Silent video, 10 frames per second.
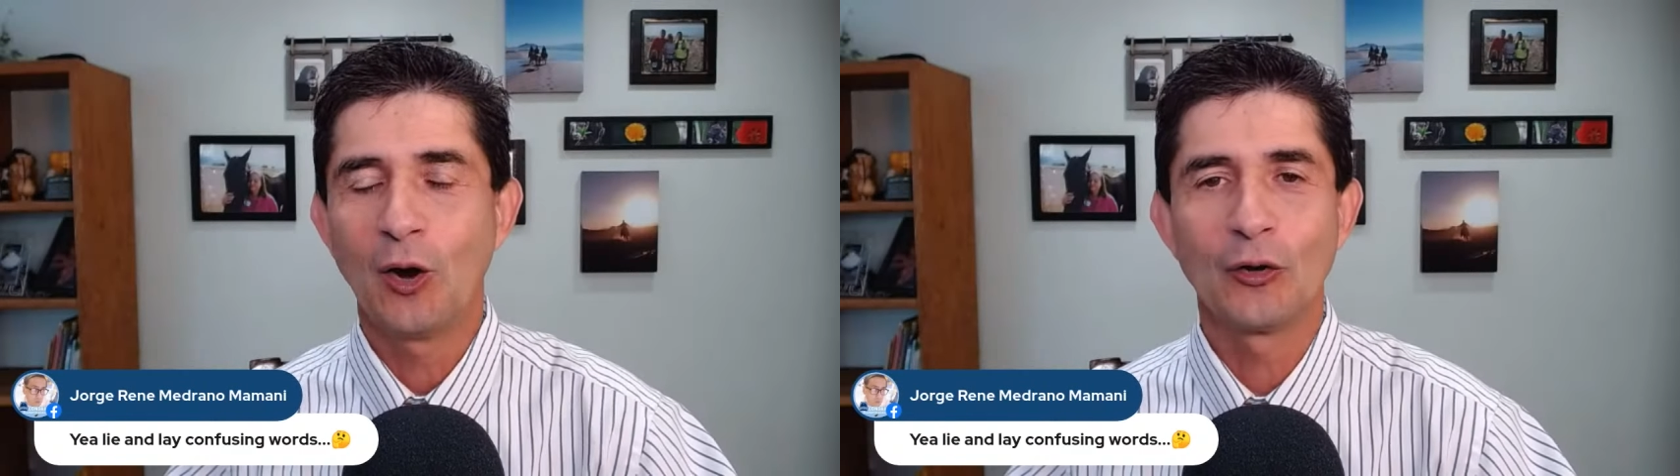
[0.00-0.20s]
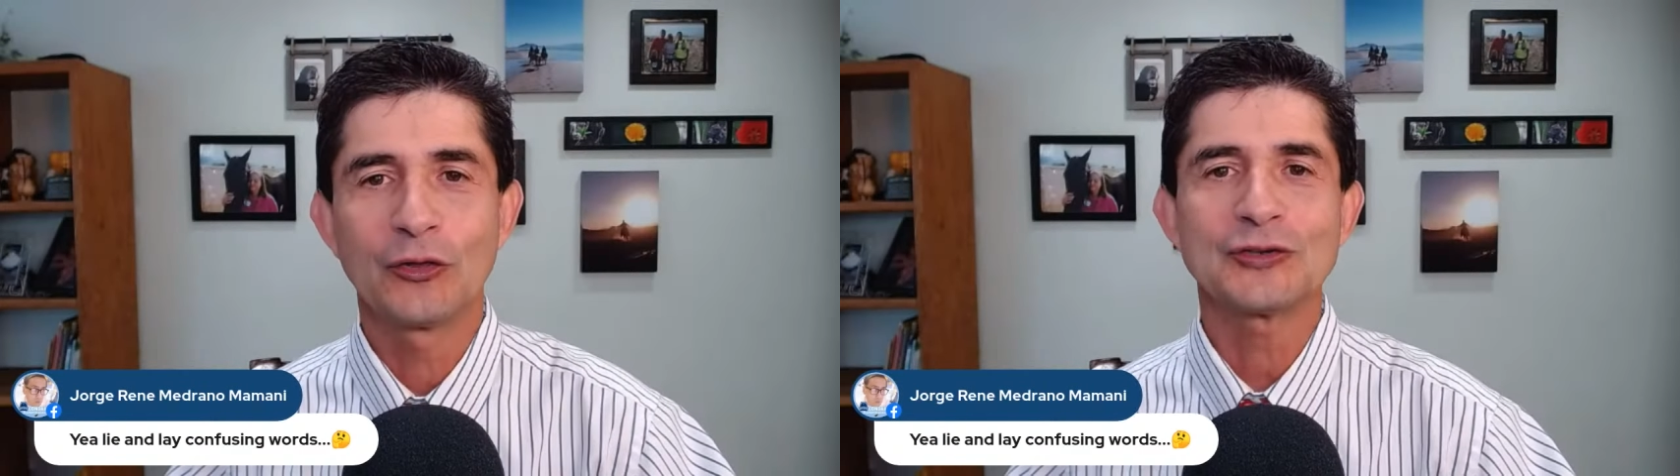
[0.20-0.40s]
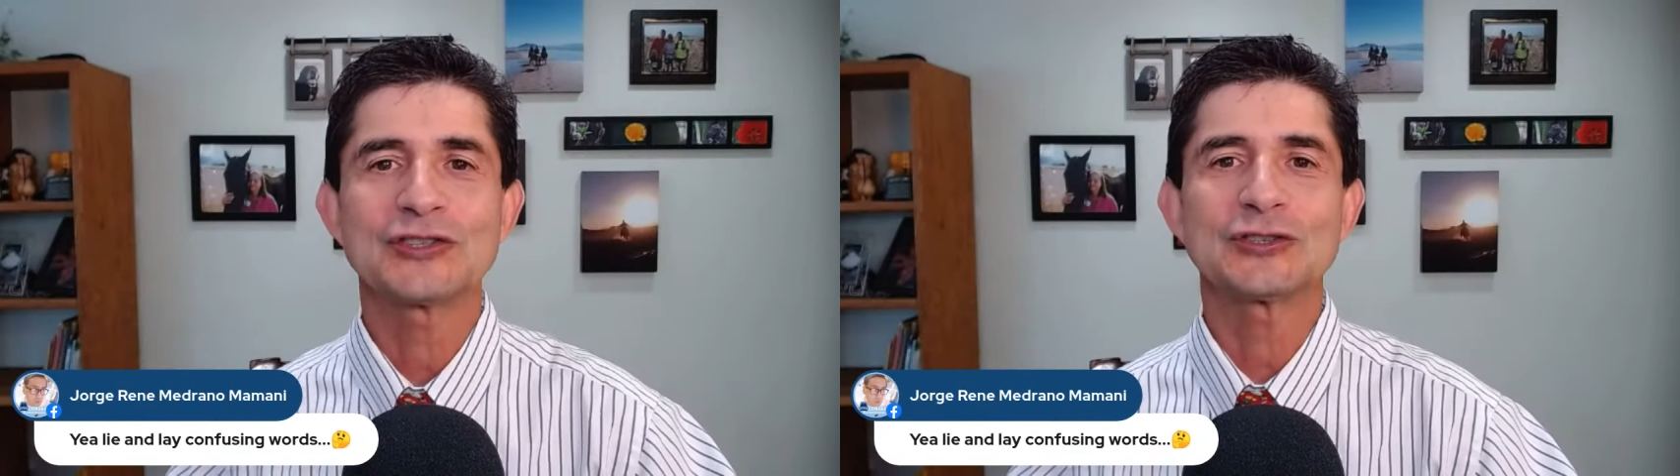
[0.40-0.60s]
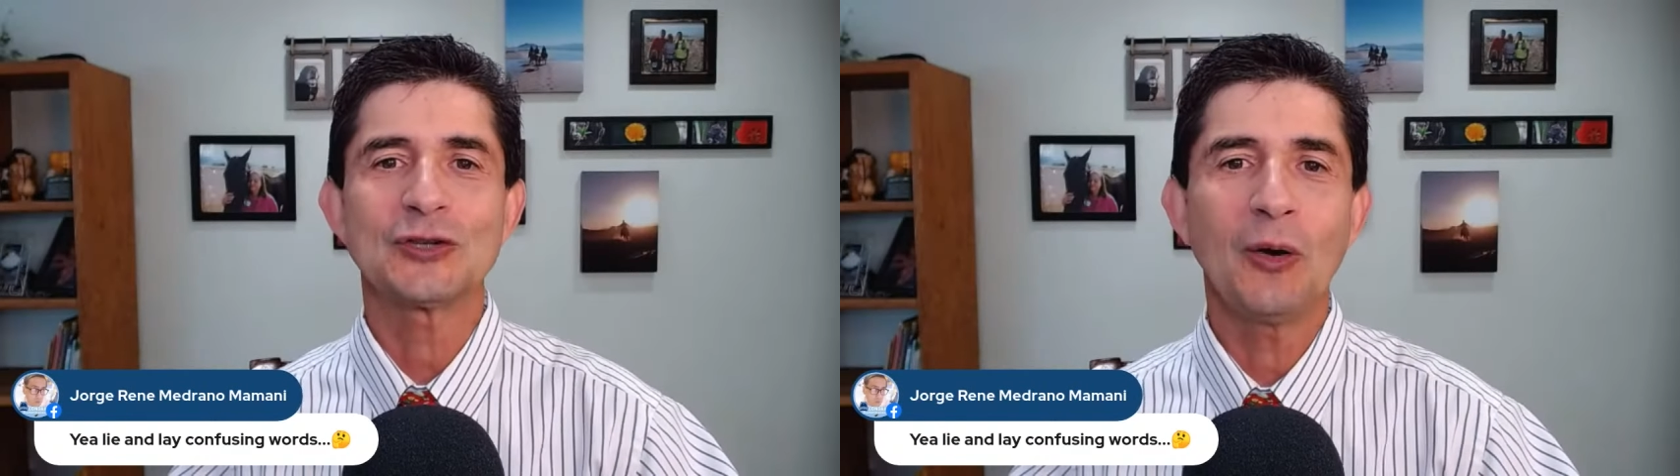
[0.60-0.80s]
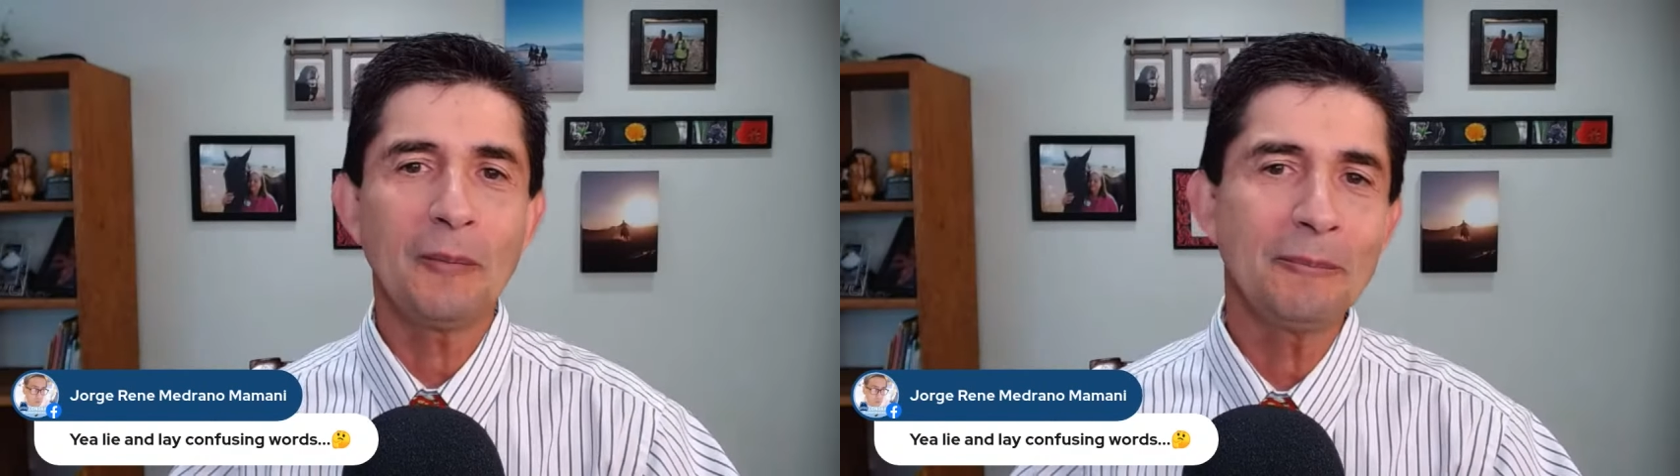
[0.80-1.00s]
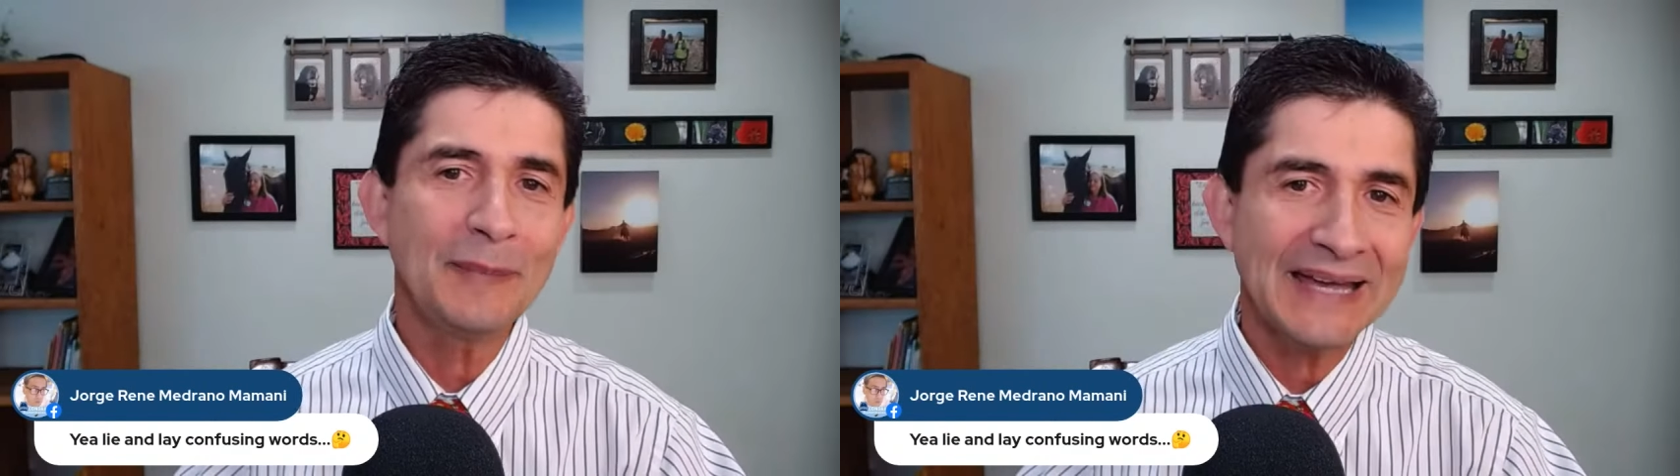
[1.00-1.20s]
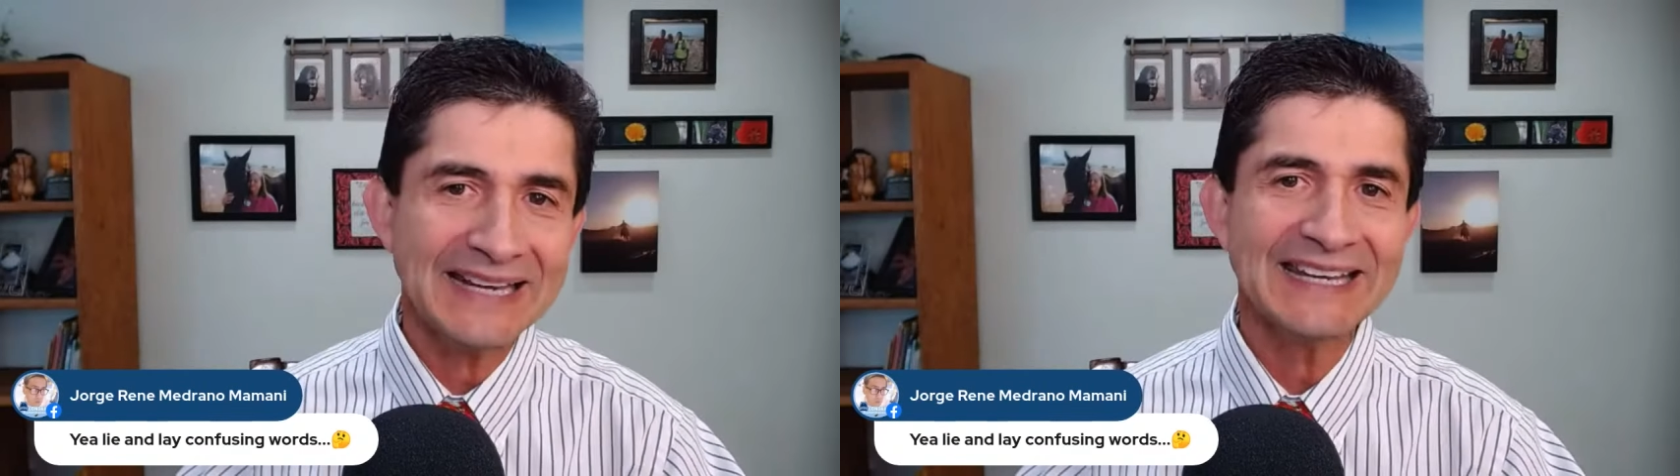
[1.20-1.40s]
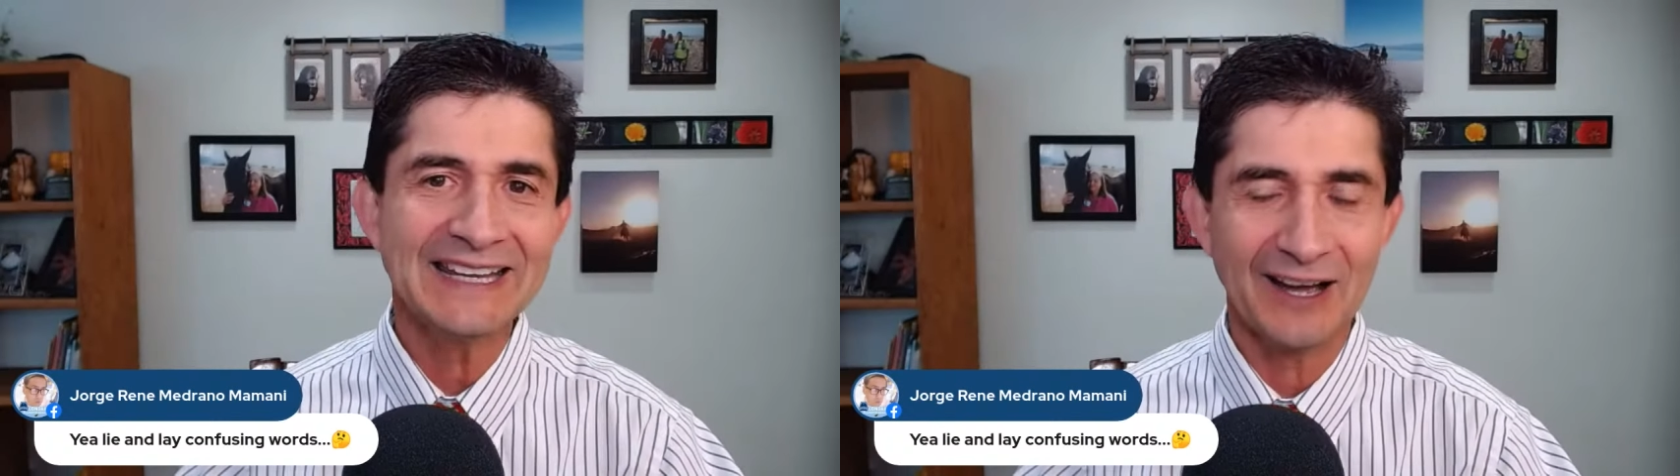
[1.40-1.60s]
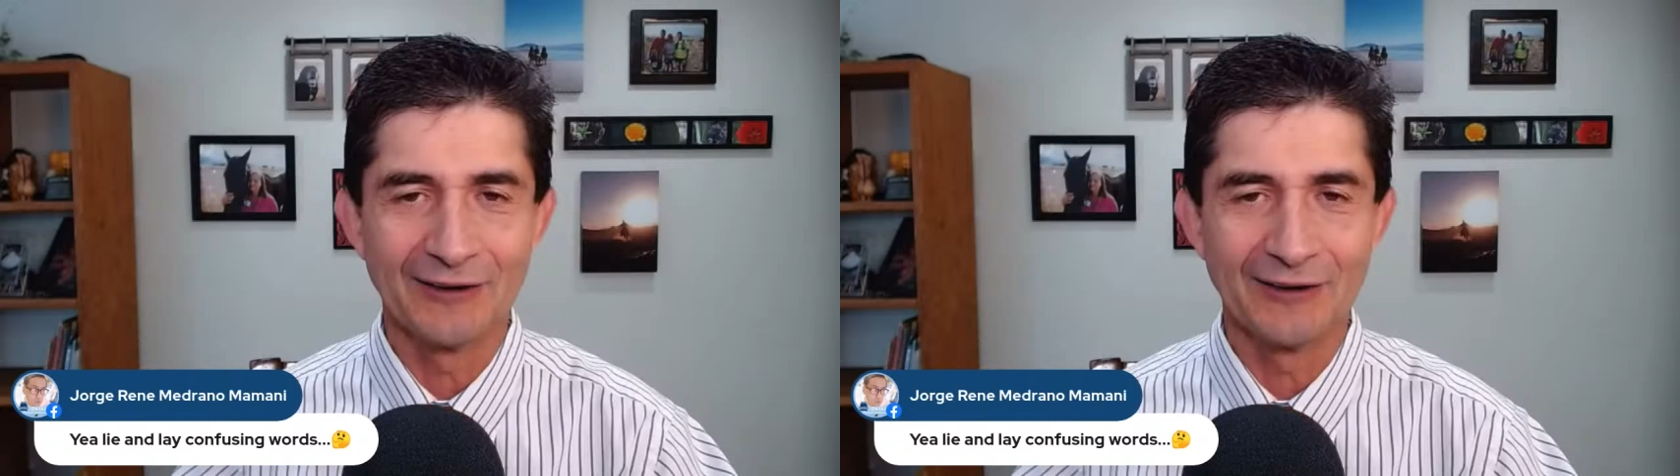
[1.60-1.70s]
Oh, there's so many